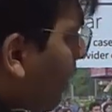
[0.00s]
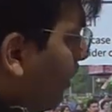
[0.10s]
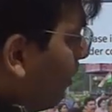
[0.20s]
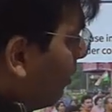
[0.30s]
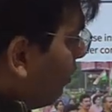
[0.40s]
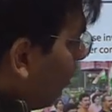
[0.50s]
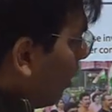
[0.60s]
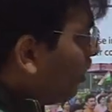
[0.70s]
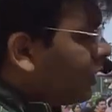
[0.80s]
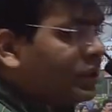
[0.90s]
we will
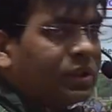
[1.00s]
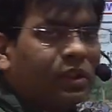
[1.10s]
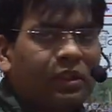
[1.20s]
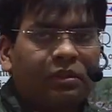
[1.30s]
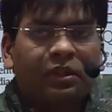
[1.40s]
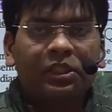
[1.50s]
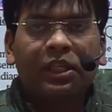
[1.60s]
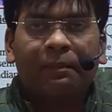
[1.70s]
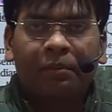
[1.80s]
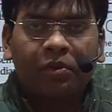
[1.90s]
follow this this
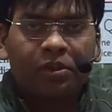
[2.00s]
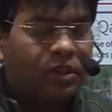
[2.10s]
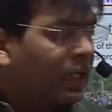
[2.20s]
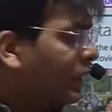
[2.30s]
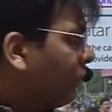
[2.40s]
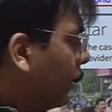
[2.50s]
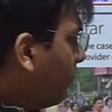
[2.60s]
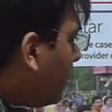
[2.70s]
approach that whenever